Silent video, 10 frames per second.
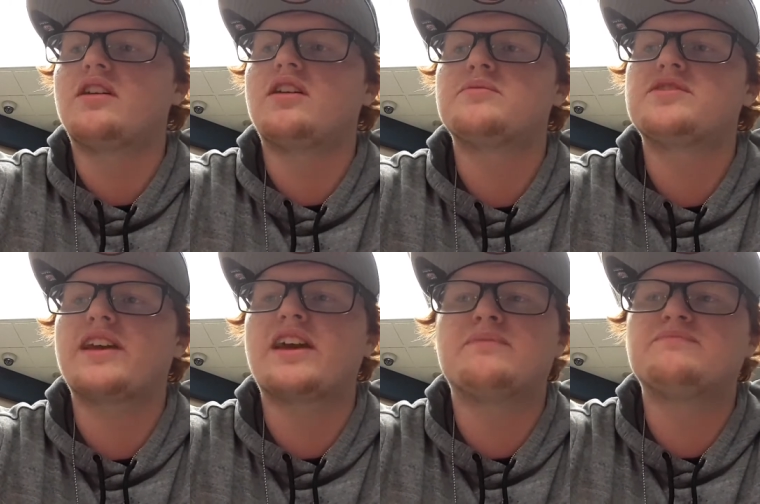Um,
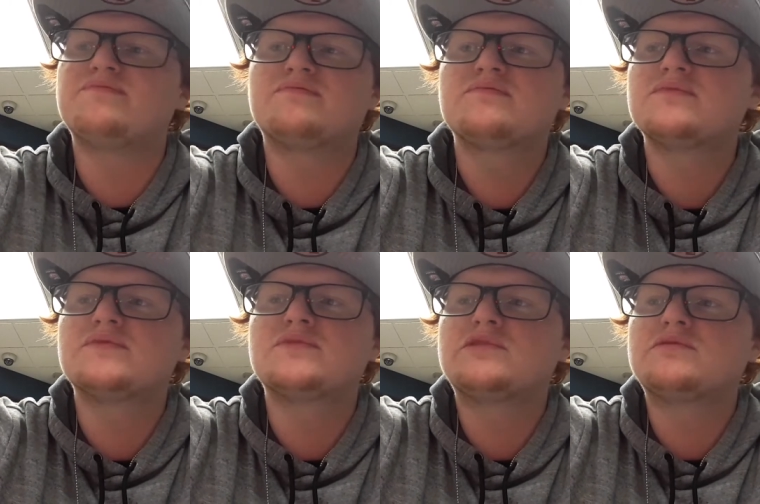Sam,
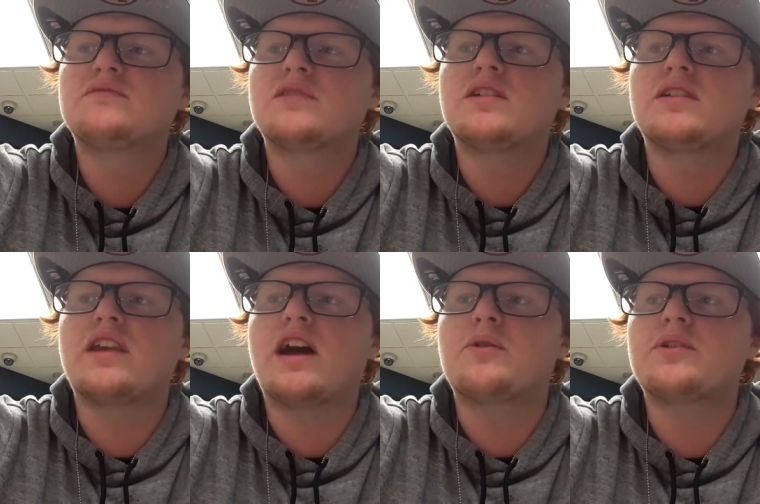
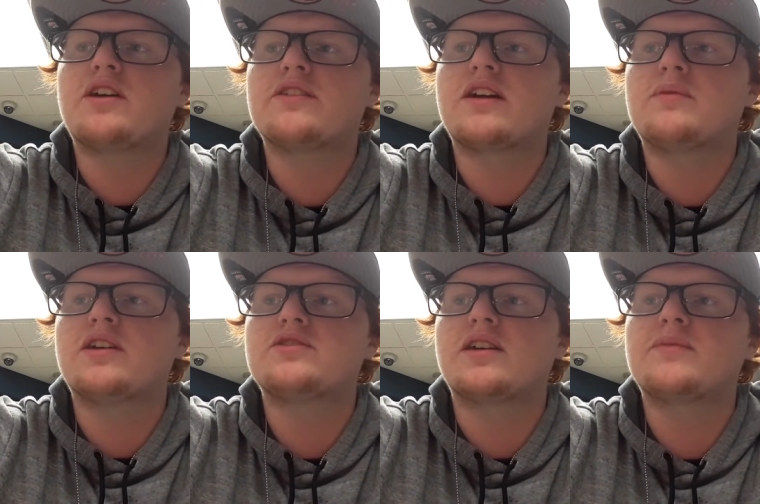not really all that
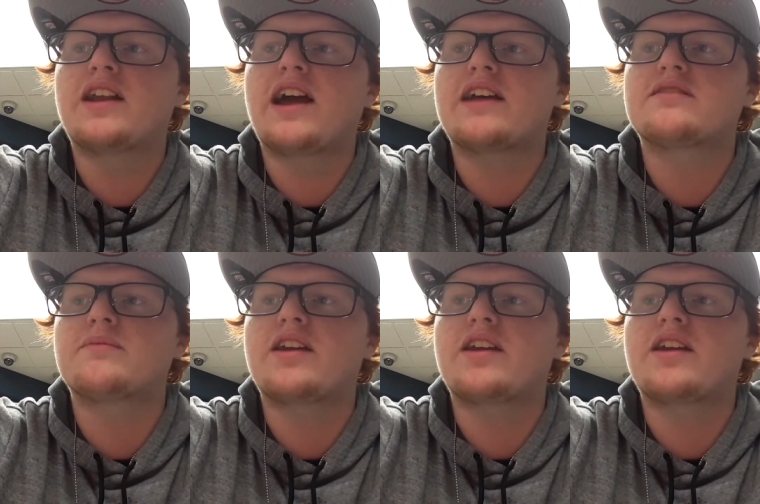much. I mean, I asked him